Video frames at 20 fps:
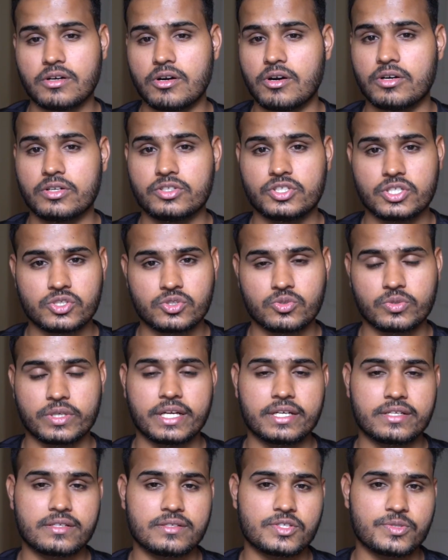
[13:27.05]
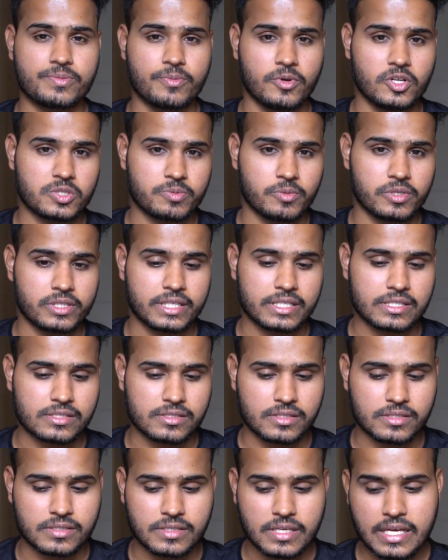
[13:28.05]
or just to get small things
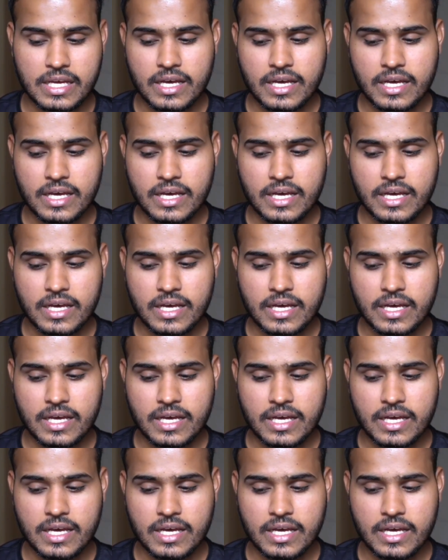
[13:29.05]
done.